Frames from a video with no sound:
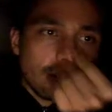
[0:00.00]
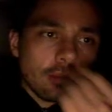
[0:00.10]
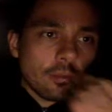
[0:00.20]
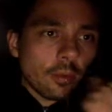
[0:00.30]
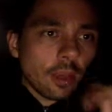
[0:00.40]
I
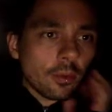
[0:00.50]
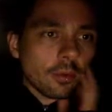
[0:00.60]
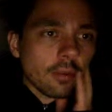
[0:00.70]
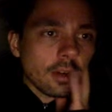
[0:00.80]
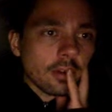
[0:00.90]
think maybe
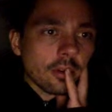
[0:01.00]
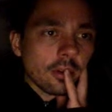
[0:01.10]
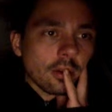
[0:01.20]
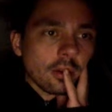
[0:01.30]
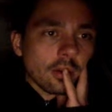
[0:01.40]
we're ready to go.